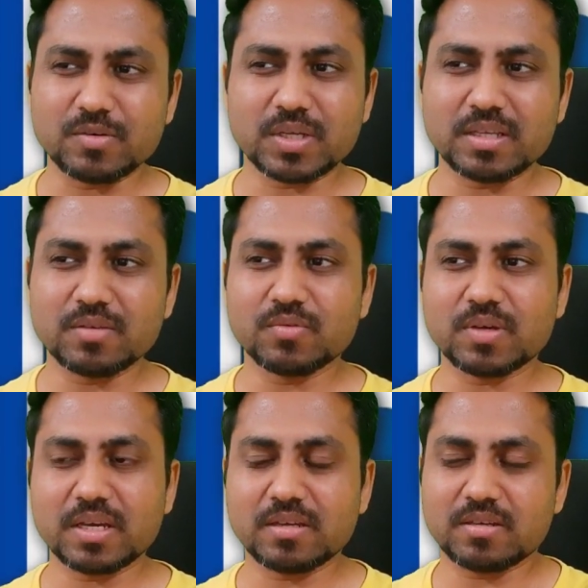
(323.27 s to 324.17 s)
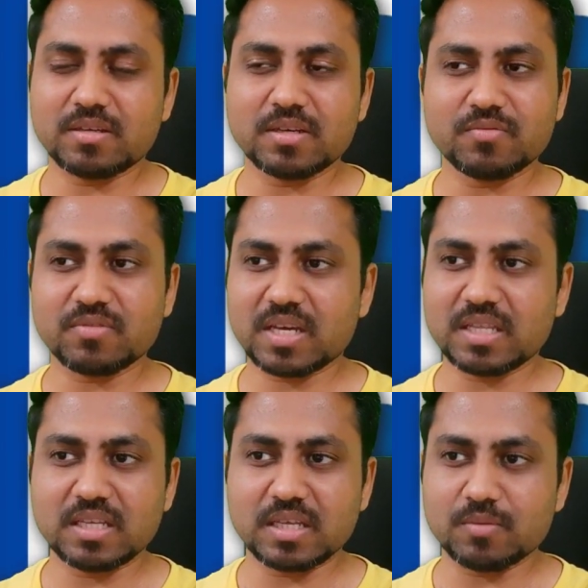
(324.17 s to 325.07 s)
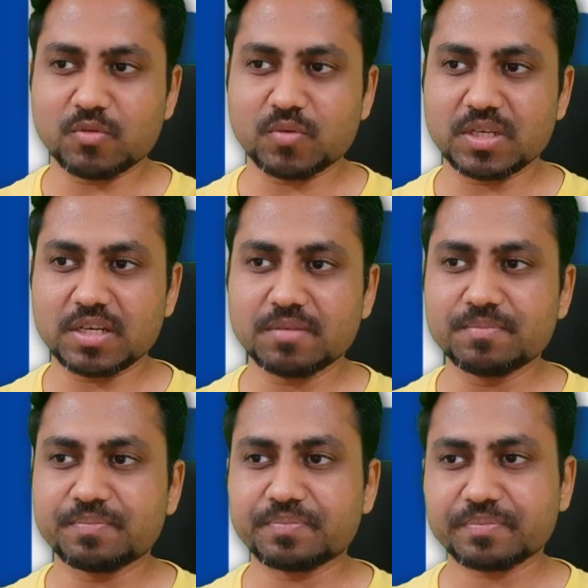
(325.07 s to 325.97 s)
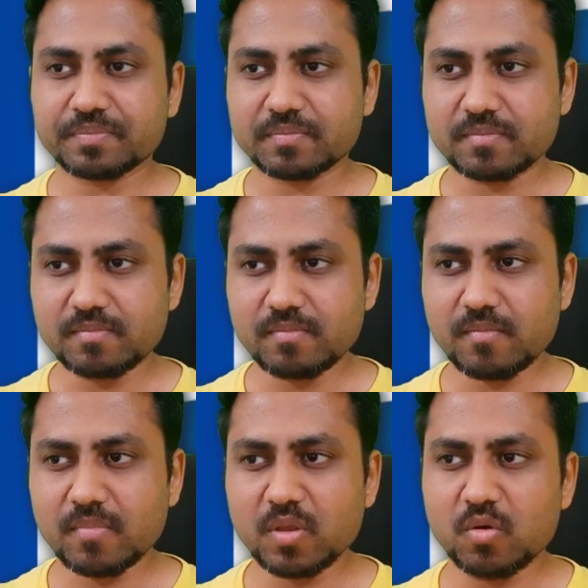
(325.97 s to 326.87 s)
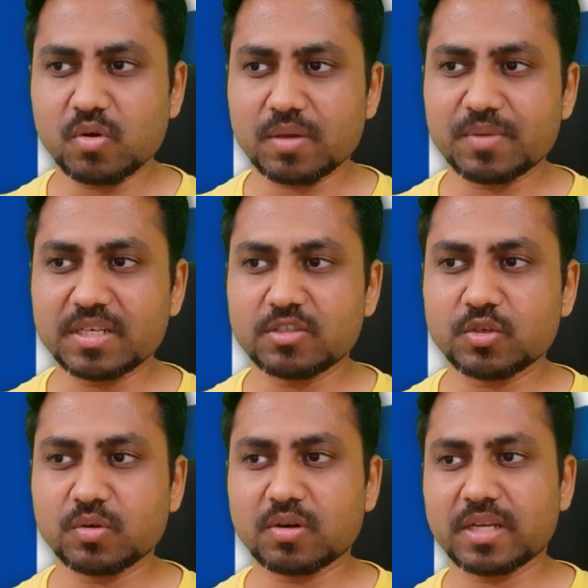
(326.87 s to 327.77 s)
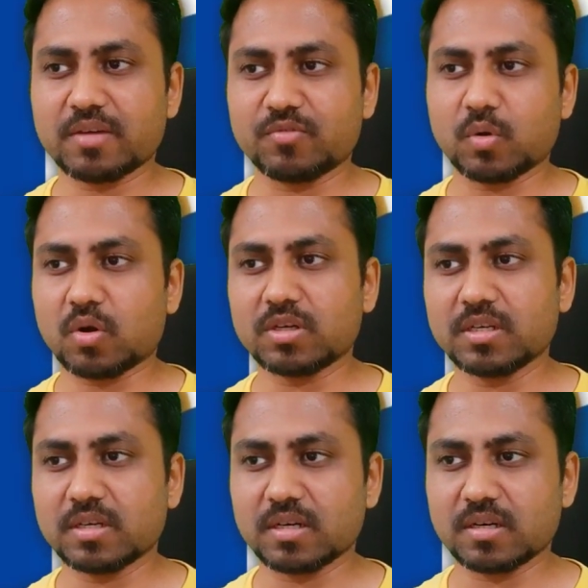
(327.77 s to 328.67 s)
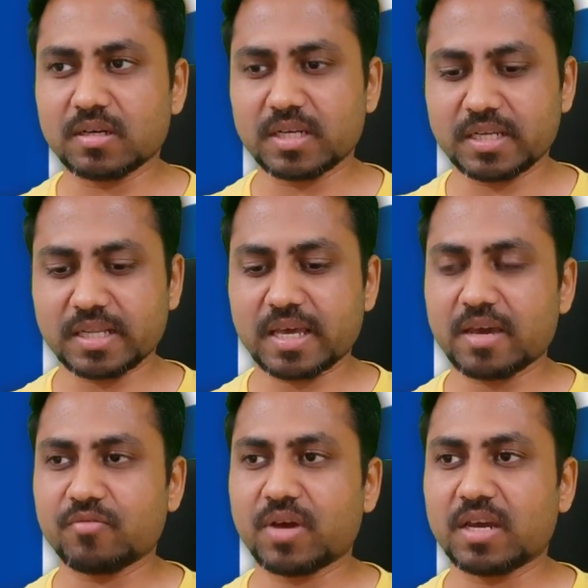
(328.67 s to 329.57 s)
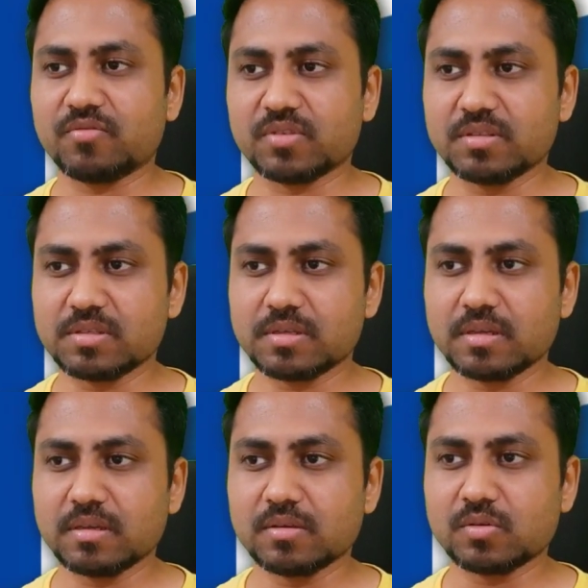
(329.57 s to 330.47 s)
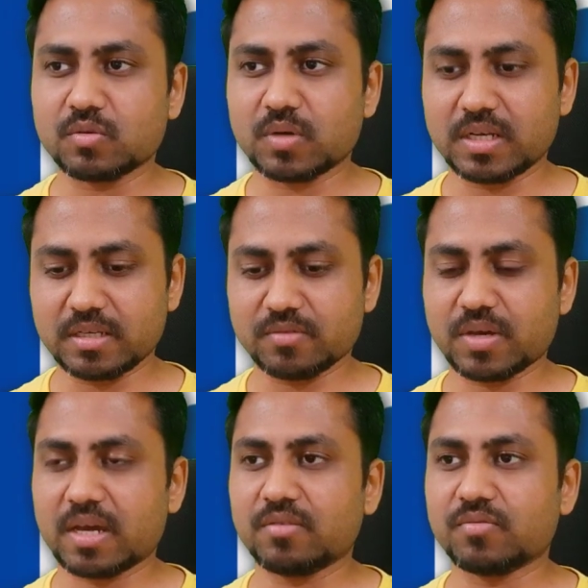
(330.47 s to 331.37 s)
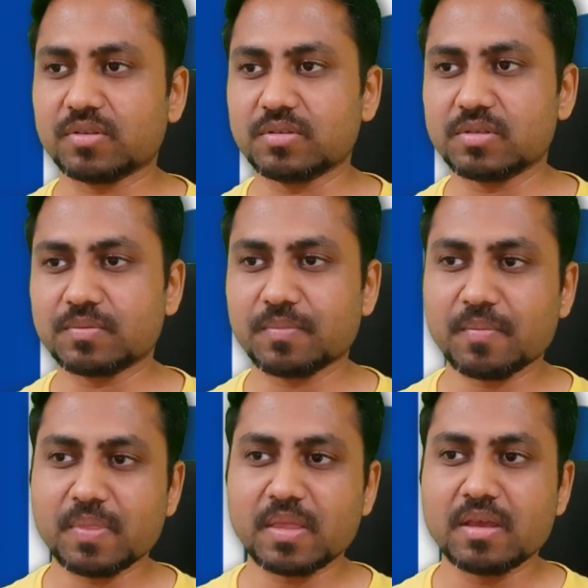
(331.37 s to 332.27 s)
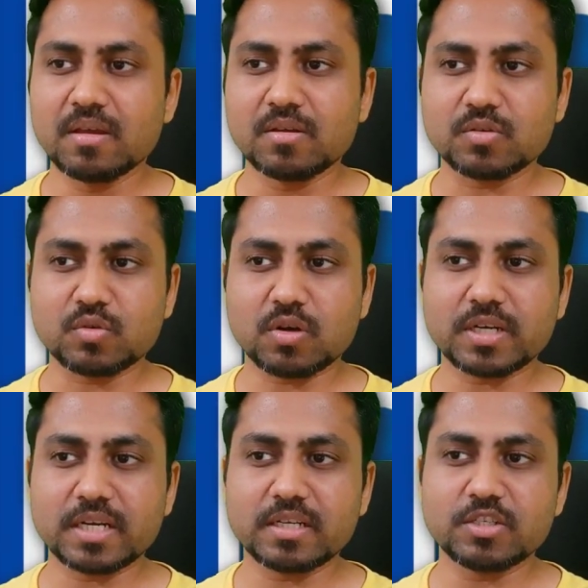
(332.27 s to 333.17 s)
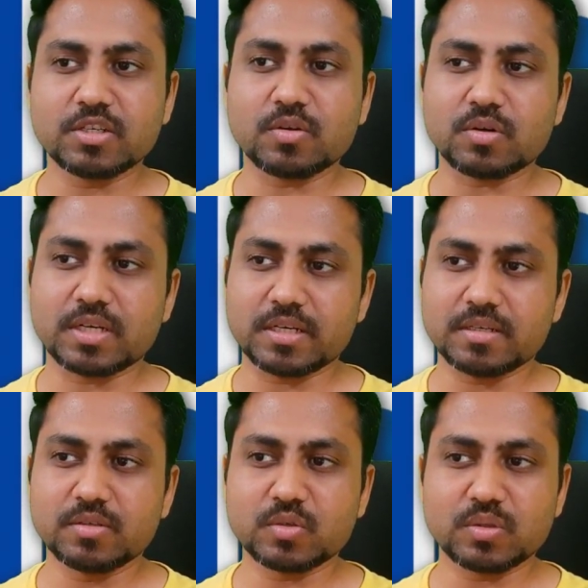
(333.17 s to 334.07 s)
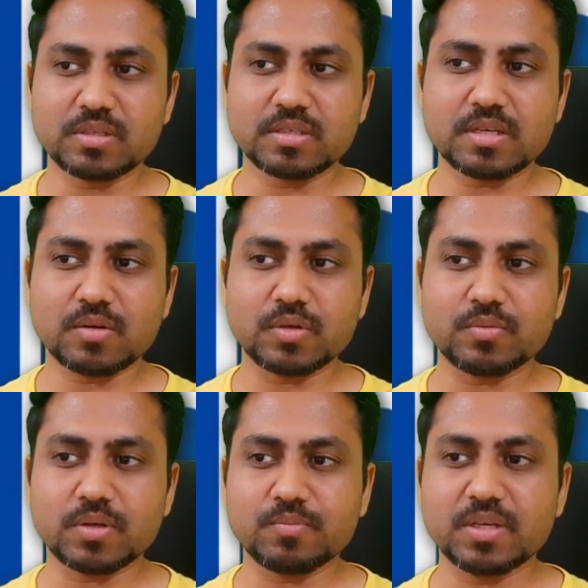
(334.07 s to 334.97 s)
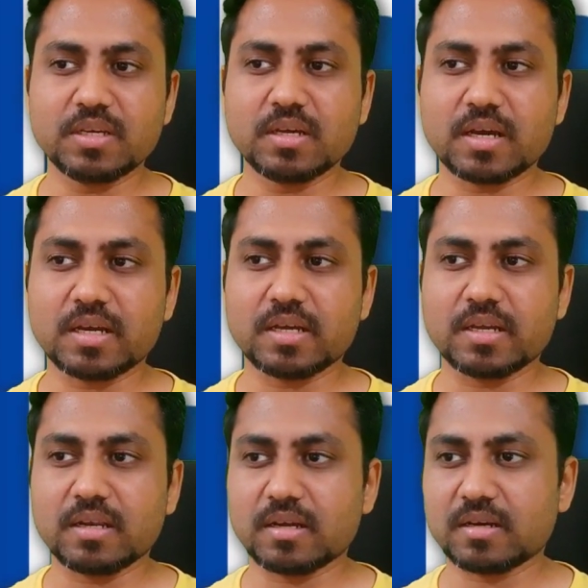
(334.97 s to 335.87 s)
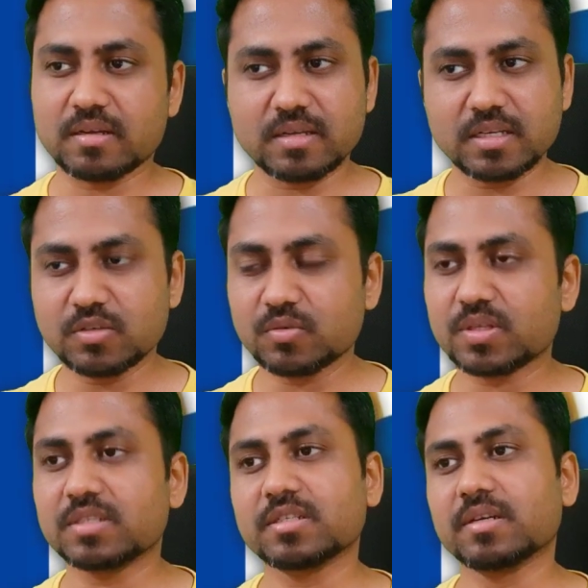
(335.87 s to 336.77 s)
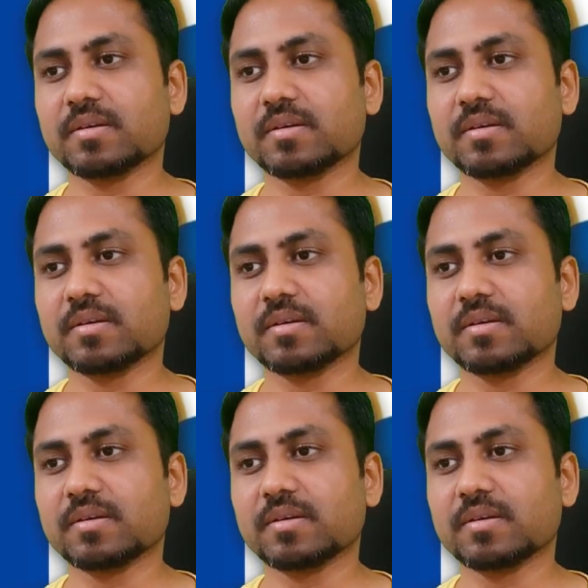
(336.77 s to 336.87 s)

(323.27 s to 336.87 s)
You can give any name over here. Okay, but it should not have dot. It can have hyphens. So I'll give hyphens .atlassian.net. So this is how it will be. I'll agree to it.